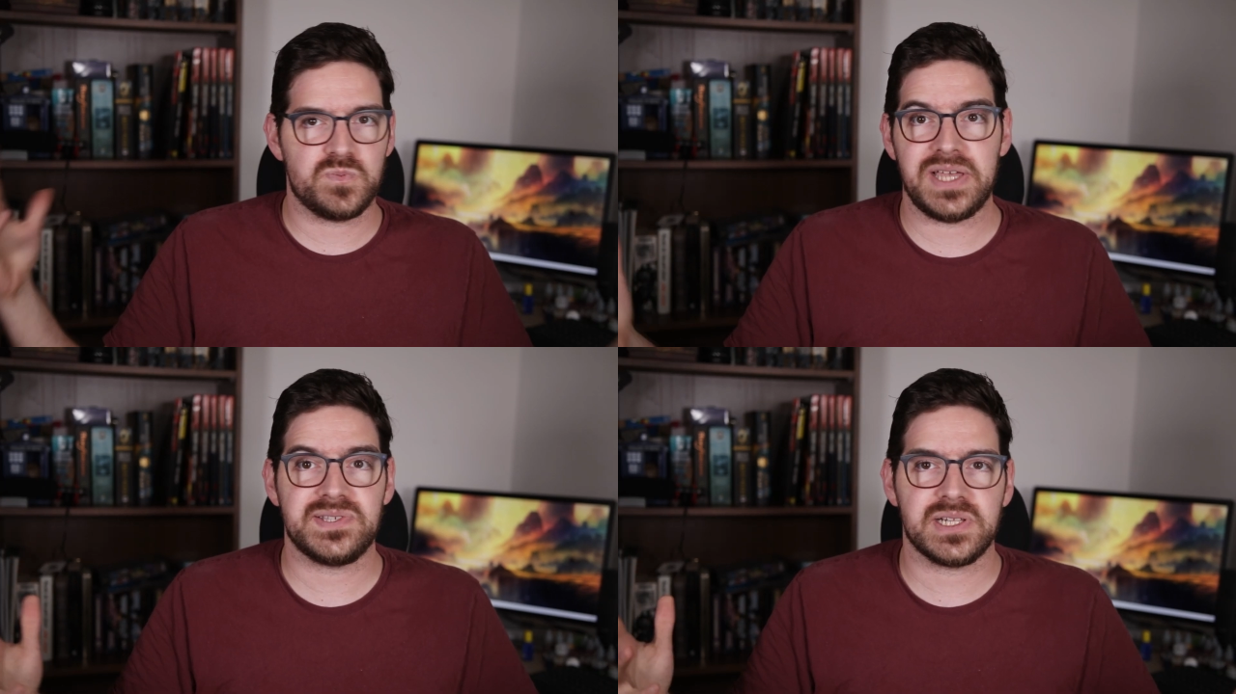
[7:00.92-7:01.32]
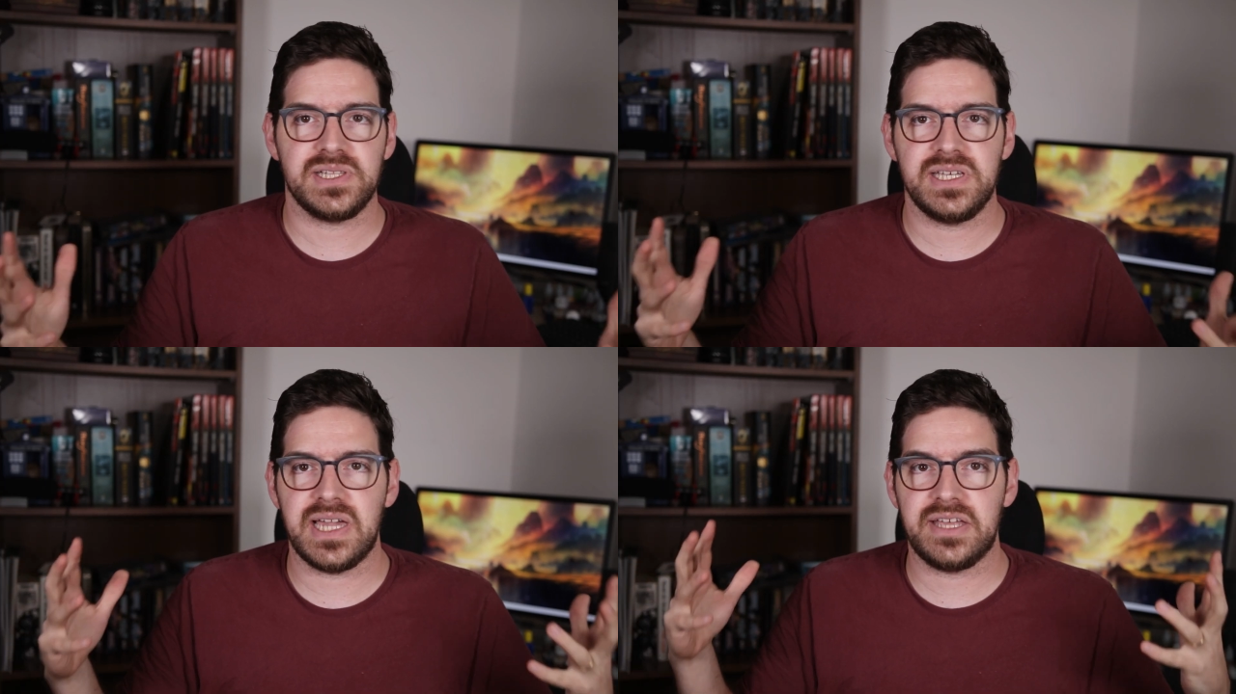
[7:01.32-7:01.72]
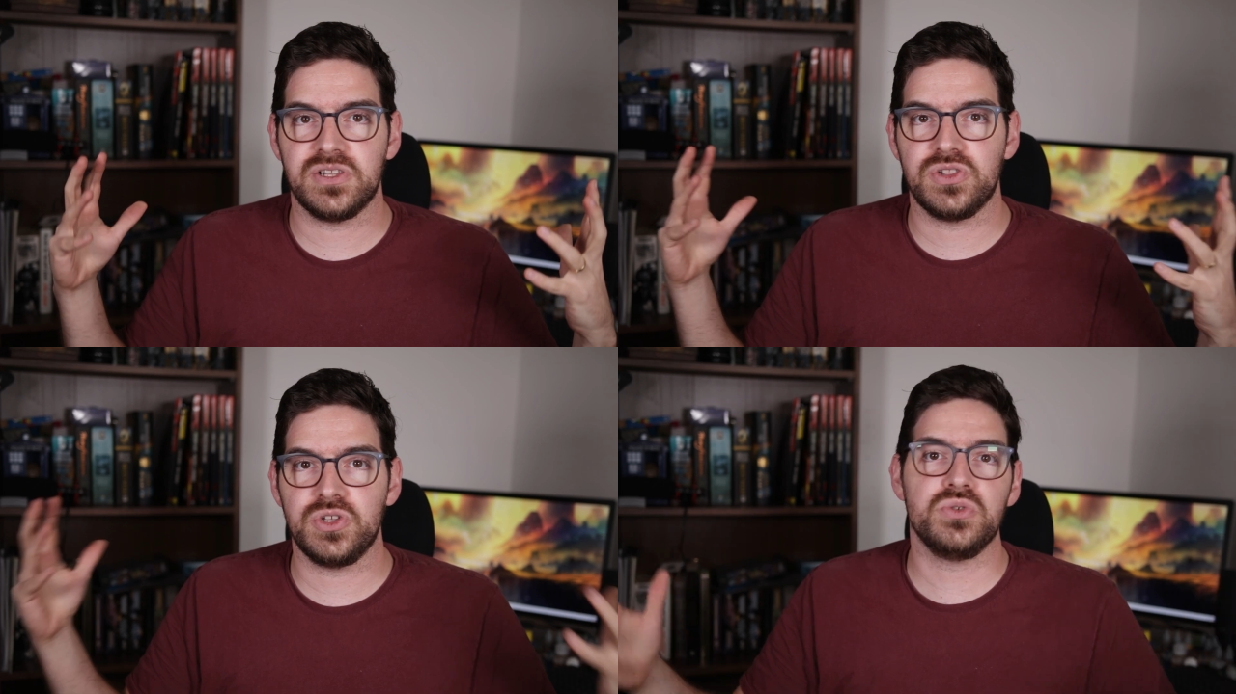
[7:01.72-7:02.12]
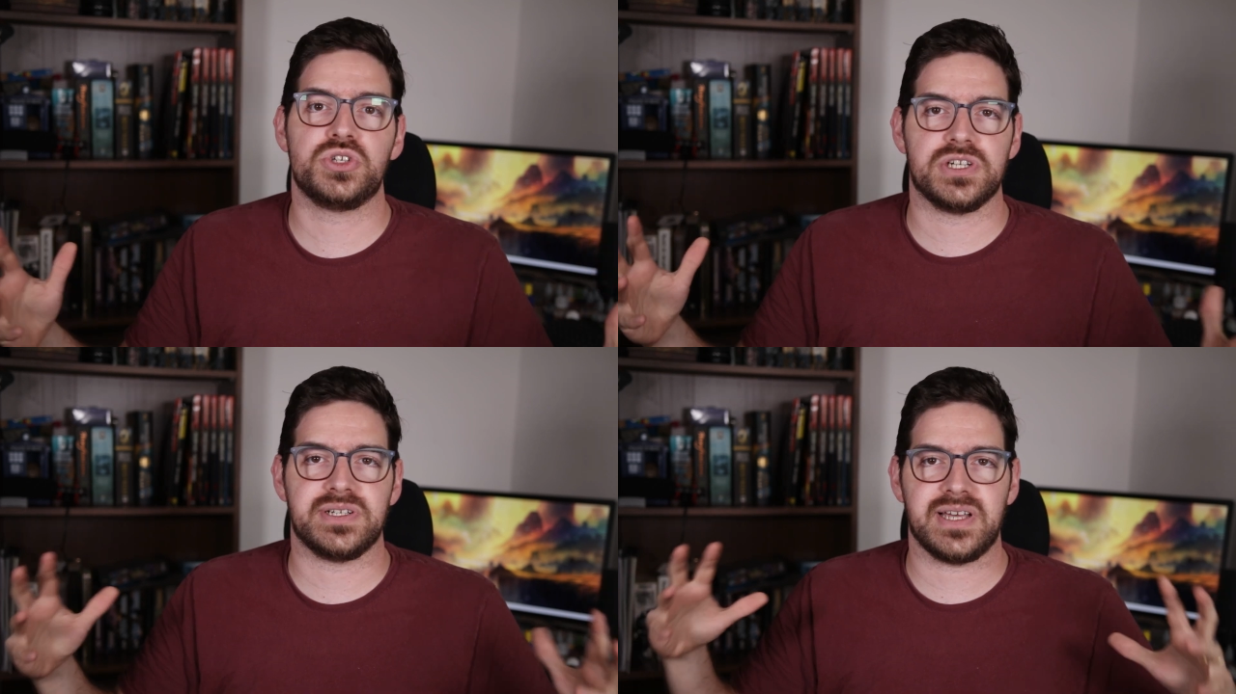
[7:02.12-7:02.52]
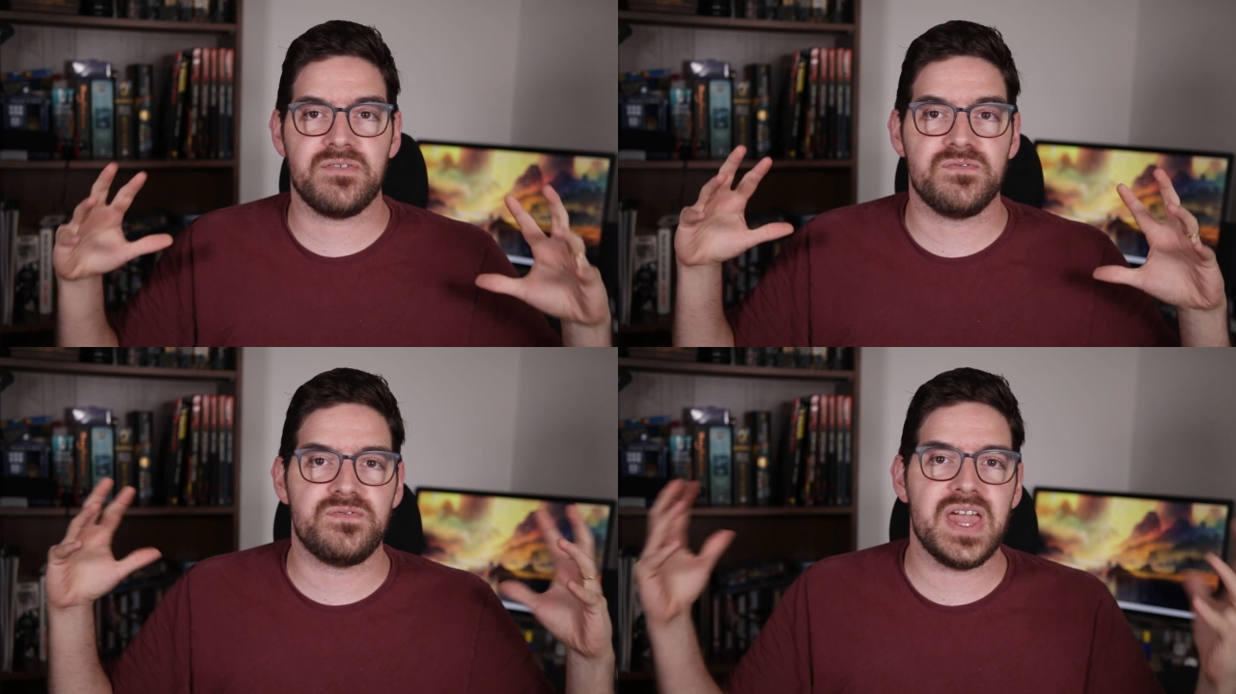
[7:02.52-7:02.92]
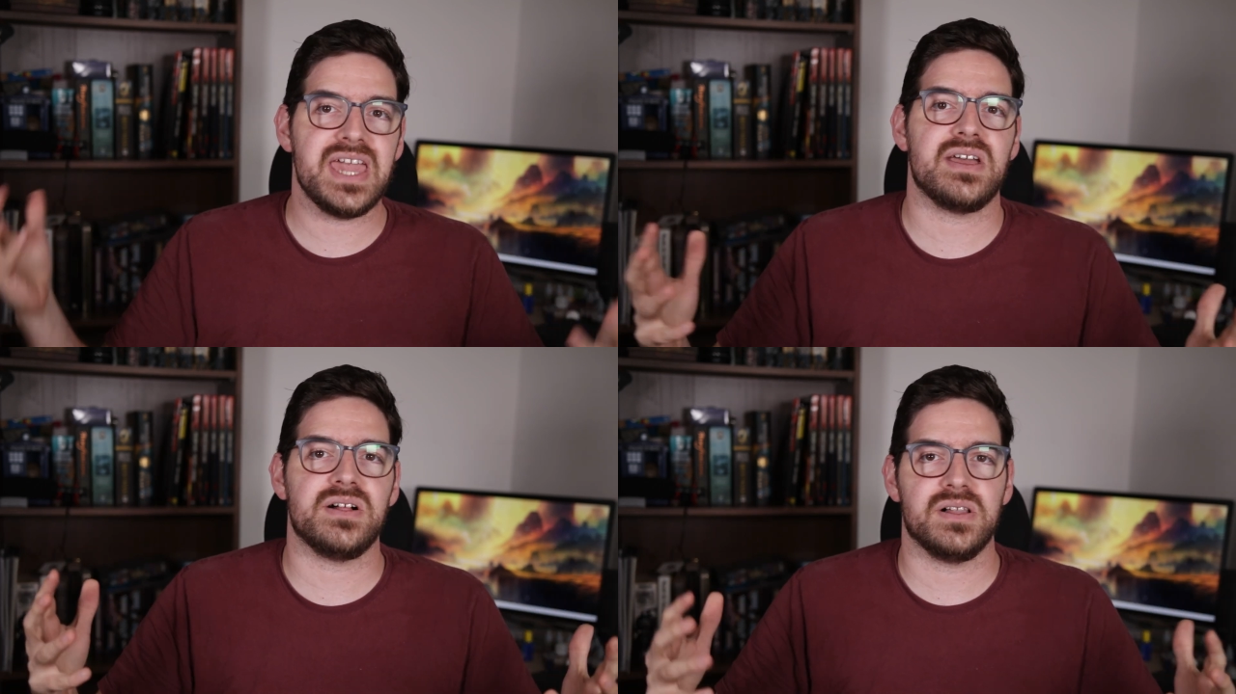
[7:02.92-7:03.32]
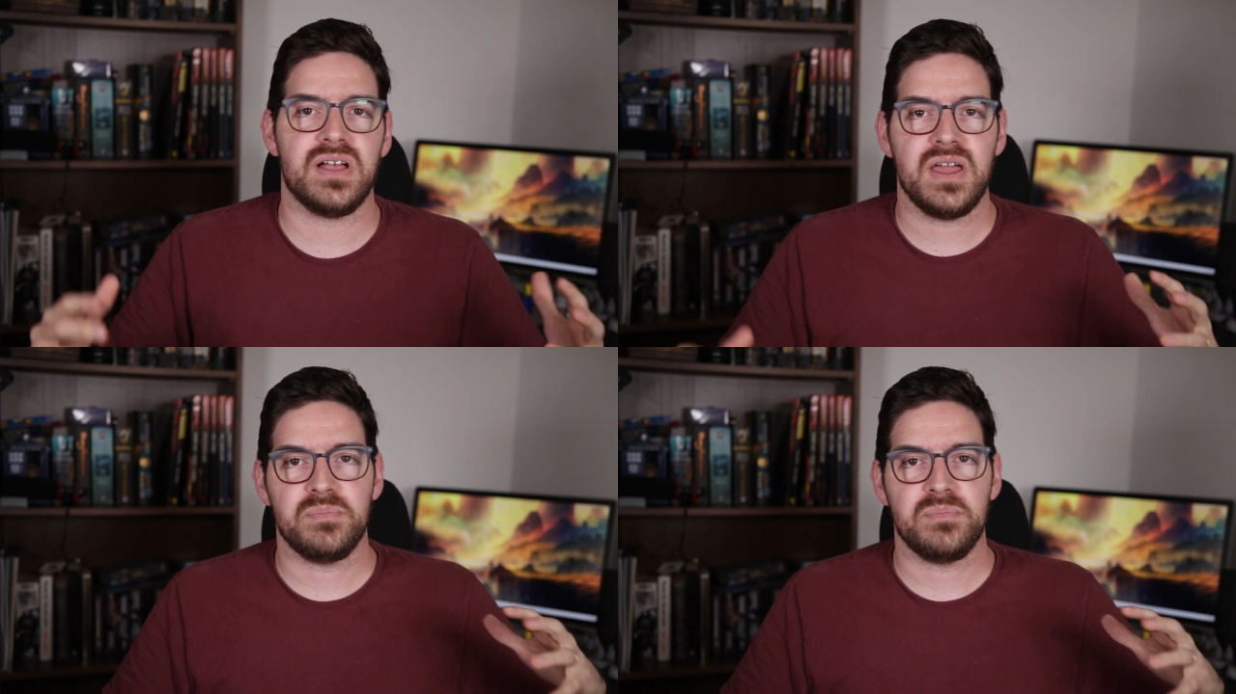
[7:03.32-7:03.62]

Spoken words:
basically an illusion, a veil